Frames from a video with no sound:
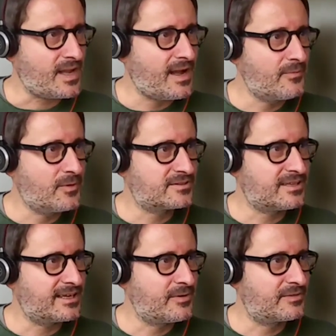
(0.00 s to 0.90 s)
I was
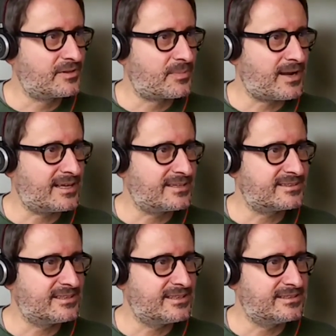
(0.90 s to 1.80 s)
like with the
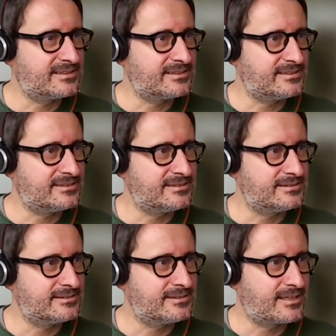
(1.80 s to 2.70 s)
pricing
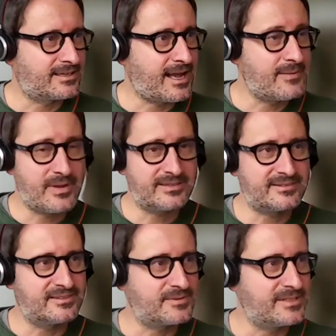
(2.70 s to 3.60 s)
in like I'm based
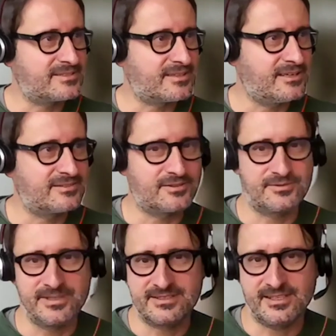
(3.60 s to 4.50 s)
in Switzerland, so
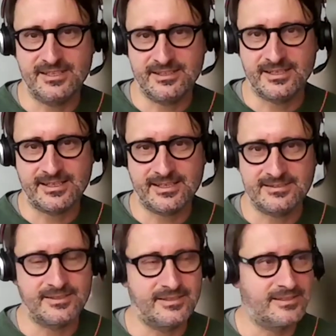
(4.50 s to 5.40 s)
Switzerland like
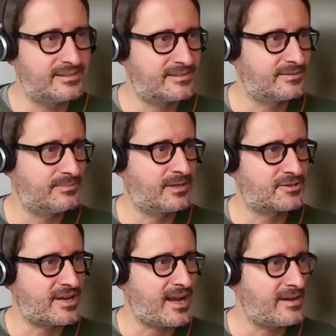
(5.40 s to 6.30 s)
it's
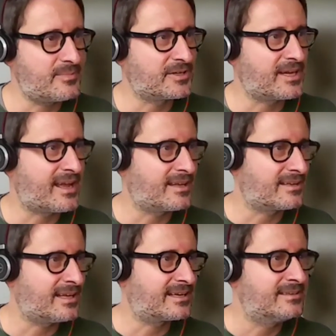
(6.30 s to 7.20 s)
much higher. But I had
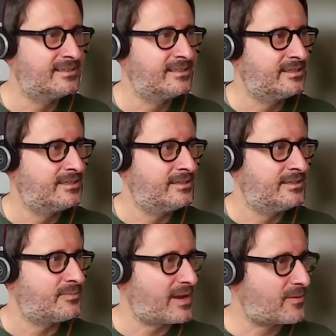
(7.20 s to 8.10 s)
like
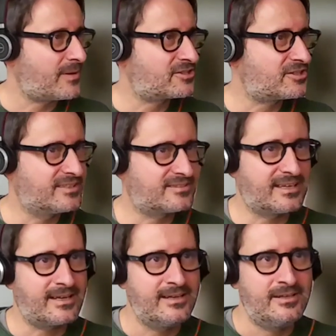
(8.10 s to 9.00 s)
my question is
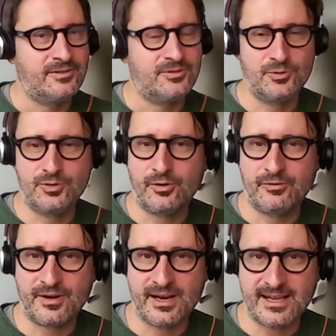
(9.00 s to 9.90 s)
like, do you
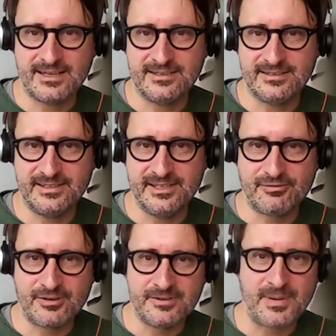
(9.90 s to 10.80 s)
offer like
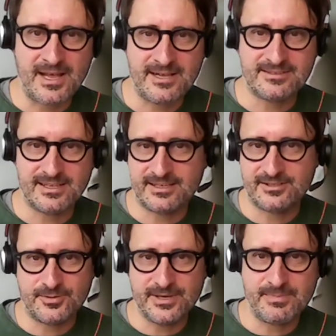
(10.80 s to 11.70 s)
different plans, like
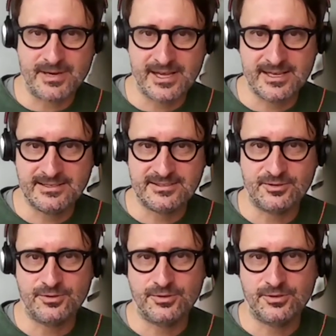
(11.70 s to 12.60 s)
3 plans,
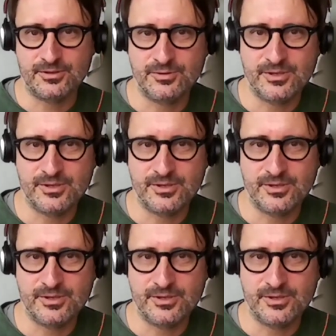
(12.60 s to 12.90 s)
or do